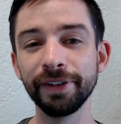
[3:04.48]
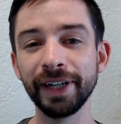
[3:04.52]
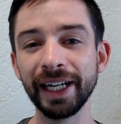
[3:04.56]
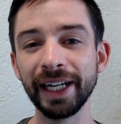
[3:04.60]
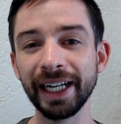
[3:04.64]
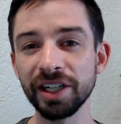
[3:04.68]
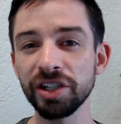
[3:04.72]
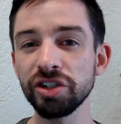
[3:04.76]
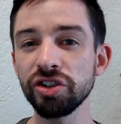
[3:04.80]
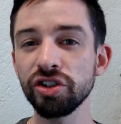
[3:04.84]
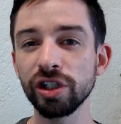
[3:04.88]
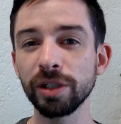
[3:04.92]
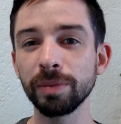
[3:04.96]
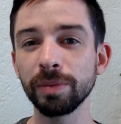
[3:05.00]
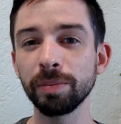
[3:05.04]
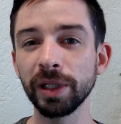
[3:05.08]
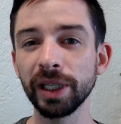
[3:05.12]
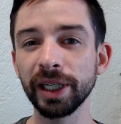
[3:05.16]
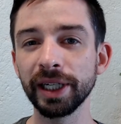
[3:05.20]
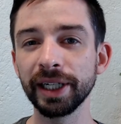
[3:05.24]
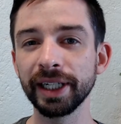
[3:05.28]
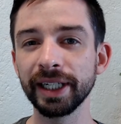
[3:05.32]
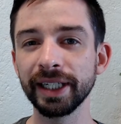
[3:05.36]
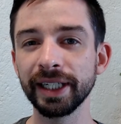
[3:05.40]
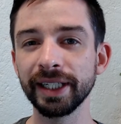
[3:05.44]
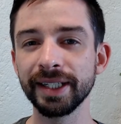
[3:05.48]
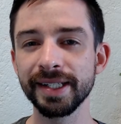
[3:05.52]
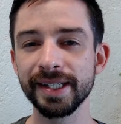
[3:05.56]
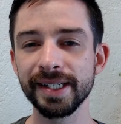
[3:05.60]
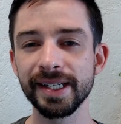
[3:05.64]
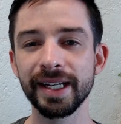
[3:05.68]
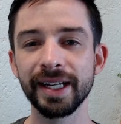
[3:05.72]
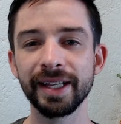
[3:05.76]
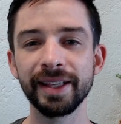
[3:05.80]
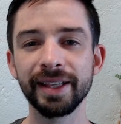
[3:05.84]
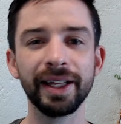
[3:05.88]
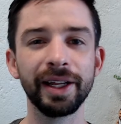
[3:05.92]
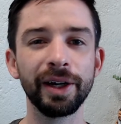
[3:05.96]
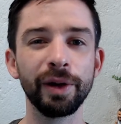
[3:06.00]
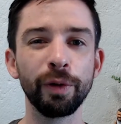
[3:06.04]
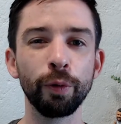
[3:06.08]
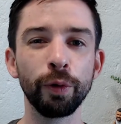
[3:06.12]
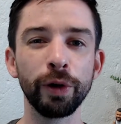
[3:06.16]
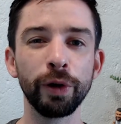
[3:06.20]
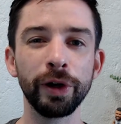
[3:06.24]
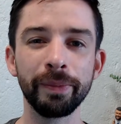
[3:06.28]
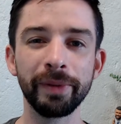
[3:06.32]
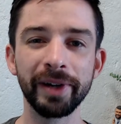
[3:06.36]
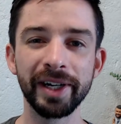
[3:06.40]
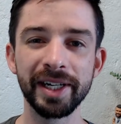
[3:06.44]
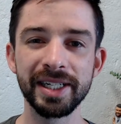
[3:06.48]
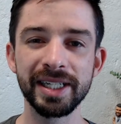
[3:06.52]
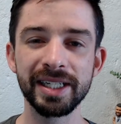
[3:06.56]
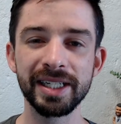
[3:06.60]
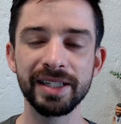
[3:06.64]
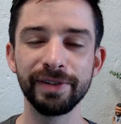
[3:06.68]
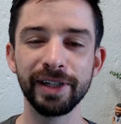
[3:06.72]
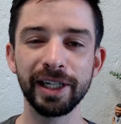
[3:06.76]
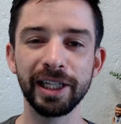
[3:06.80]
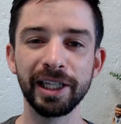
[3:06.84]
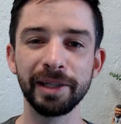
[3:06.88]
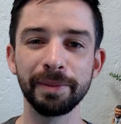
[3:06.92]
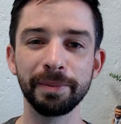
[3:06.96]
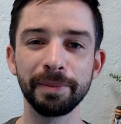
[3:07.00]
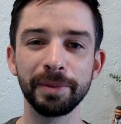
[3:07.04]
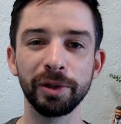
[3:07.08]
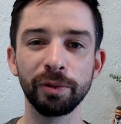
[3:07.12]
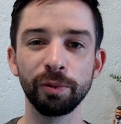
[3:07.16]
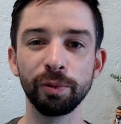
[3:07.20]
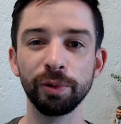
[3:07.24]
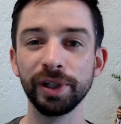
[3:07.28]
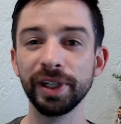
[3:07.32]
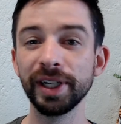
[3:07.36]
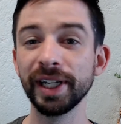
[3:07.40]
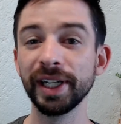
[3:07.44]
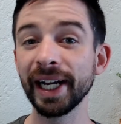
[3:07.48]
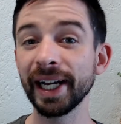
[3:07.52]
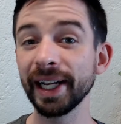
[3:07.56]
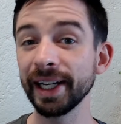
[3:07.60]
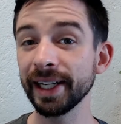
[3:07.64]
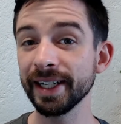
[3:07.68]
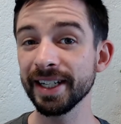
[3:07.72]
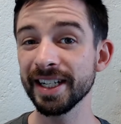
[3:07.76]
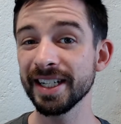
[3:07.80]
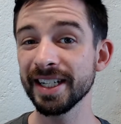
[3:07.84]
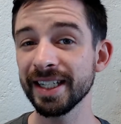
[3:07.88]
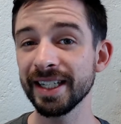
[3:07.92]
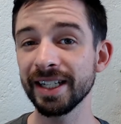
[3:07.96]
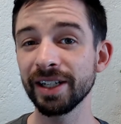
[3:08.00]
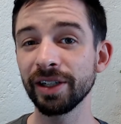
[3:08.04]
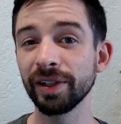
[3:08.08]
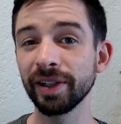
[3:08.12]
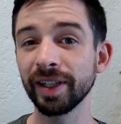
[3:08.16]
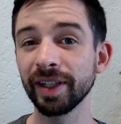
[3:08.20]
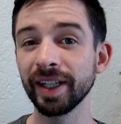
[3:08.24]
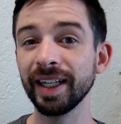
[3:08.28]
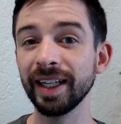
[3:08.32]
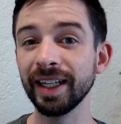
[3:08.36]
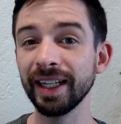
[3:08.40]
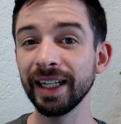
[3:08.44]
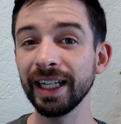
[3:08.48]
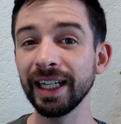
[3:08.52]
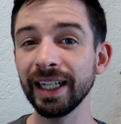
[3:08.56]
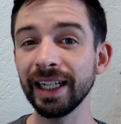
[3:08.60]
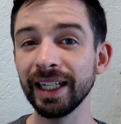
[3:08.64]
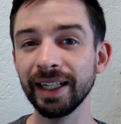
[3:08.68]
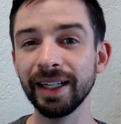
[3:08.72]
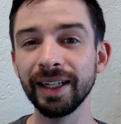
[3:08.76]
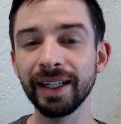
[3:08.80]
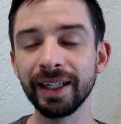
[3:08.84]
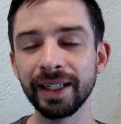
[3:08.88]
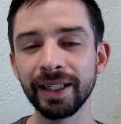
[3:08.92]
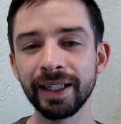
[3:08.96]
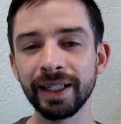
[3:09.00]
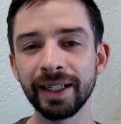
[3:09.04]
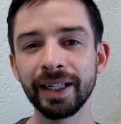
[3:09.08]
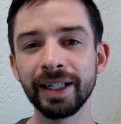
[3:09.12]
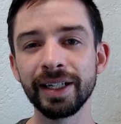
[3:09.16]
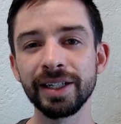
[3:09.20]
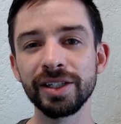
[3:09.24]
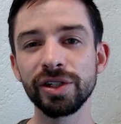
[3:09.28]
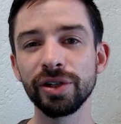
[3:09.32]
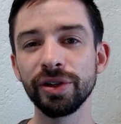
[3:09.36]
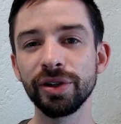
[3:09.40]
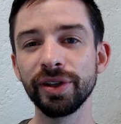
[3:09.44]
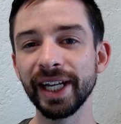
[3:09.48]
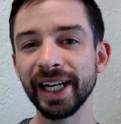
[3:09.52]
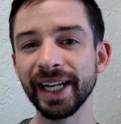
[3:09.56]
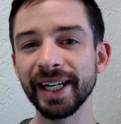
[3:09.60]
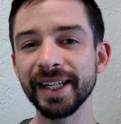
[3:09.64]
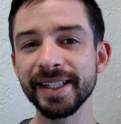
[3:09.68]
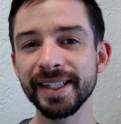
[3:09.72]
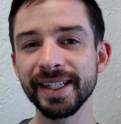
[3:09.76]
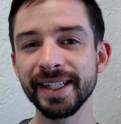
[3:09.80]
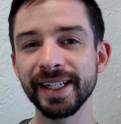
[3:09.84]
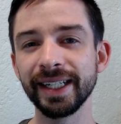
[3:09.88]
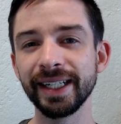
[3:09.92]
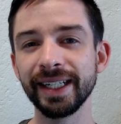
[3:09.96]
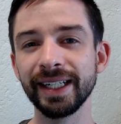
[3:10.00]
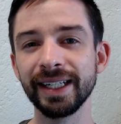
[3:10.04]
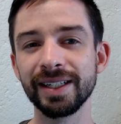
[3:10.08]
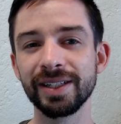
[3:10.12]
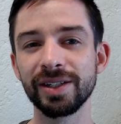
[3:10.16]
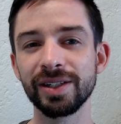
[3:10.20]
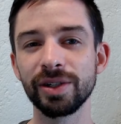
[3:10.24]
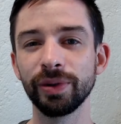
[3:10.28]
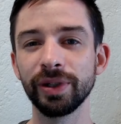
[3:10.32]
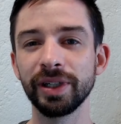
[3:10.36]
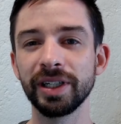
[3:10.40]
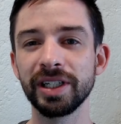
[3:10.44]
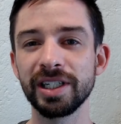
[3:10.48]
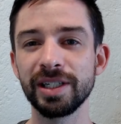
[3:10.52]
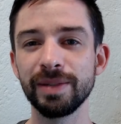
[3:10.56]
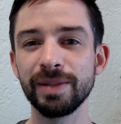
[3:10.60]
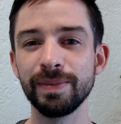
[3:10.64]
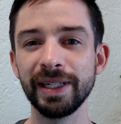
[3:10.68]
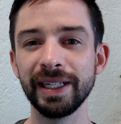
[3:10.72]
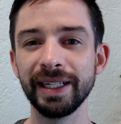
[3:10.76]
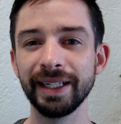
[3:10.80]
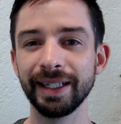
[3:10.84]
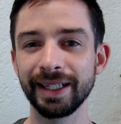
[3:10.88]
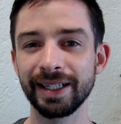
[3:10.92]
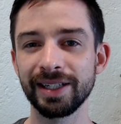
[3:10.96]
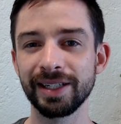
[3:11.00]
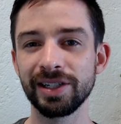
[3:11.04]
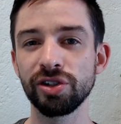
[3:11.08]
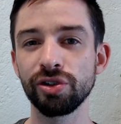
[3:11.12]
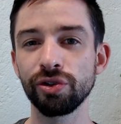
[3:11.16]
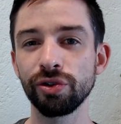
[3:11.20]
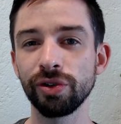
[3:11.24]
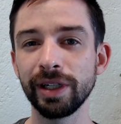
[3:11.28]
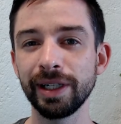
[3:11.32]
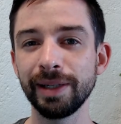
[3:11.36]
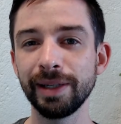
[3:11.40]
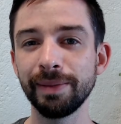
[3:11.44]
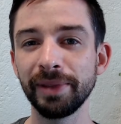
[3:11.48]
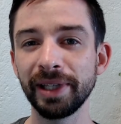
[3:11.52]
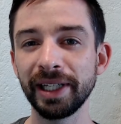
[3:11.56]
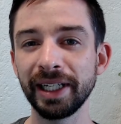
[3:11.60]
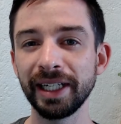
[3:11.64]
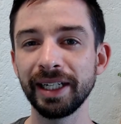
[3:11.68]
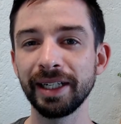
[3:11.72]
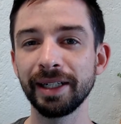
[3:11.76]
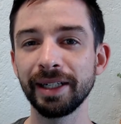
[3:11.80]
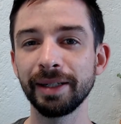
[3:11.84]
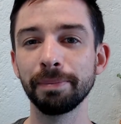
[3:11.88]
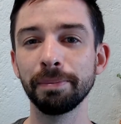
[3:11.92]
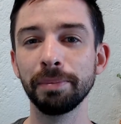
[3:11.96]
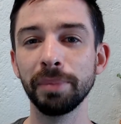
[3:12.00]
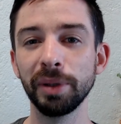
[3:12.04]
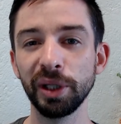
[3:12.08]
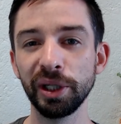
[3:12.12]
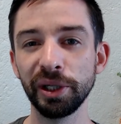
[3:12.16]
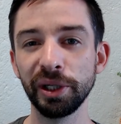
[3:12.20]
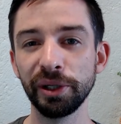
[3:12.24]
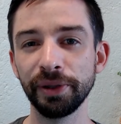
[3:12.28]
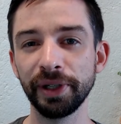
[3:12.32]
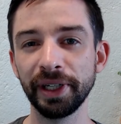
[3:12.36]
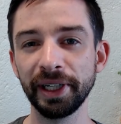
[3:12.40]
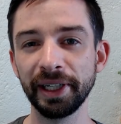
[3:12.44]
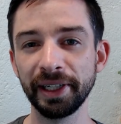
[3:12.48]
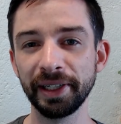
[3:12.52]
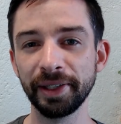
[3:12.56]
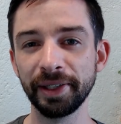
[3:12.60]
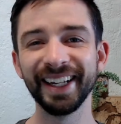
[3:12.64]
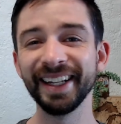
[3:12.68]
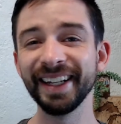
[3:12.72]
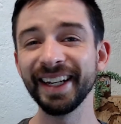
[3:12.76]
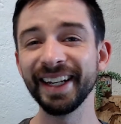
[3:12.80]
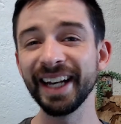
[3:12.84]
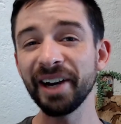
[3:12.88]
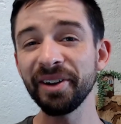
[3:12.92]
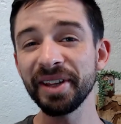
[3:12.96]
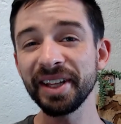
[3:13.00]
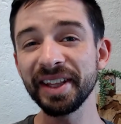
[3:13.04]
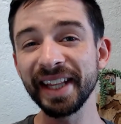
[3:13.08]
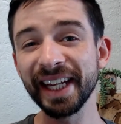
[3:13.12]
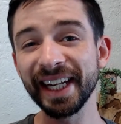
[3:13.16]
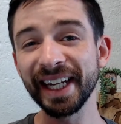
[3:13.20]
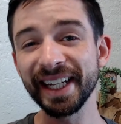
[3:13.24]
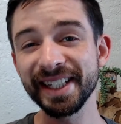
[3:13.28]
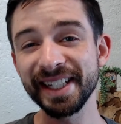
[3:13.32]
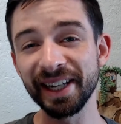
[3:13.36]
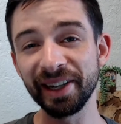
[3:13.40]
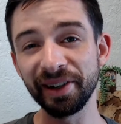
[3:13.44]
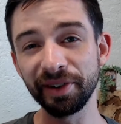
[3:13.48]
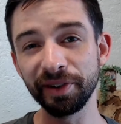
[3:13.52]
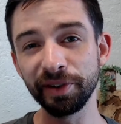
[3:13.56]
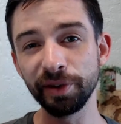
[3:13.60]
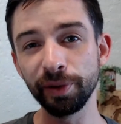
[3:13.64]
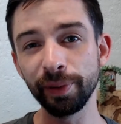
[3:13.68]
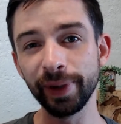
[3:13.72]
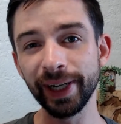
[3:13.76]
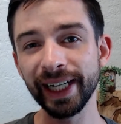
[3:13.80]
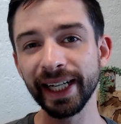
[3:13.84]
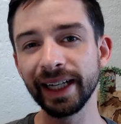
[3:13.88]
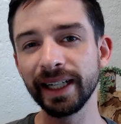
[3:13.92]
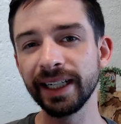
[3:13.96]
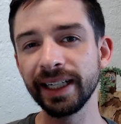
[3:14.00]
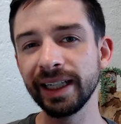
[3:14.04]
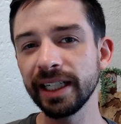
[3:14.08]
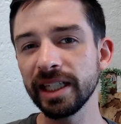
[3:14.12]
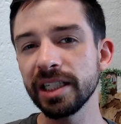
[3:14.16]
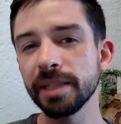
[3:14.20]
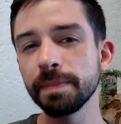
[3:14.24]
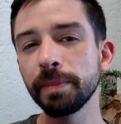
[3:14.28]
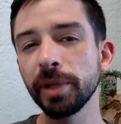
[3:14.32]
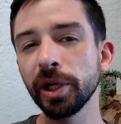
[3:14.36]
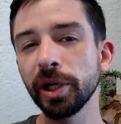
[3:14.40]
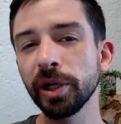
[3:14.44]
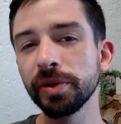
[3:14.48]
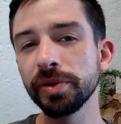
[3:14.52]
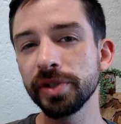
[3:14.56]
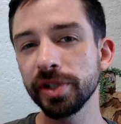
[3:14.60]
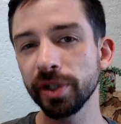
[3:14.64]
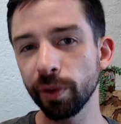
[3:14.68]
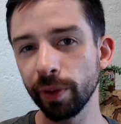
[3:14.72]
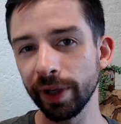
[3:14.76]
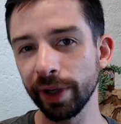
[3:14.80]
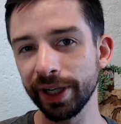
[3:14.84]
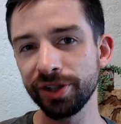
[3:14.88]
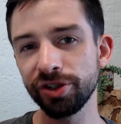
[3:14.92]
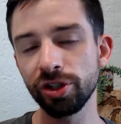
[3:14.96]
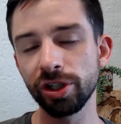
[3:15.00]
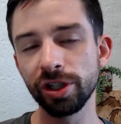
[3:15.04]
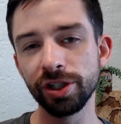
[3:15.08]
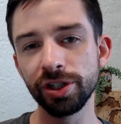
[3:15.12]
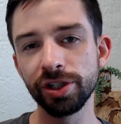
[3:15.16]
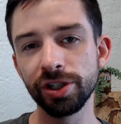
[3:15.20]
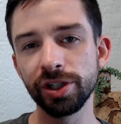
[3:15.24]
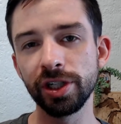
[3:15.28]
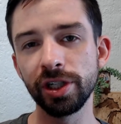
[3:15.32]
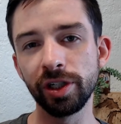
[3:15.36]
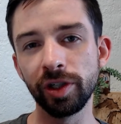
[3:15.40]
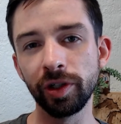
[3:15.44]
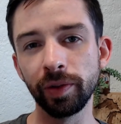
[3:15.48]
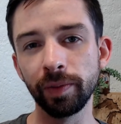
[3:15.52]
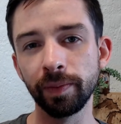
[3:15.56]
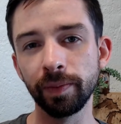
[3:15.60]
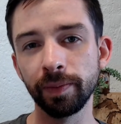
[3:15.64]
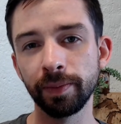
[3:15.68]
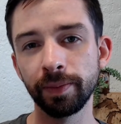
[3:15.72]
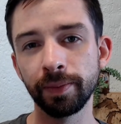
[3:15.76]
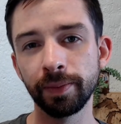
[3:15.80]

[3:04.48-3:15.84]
extra plugins that a WordPress developer would not necessarily need, so that site is going to be extremely bloated. Now that that's out of the way, I need to pose a question to you.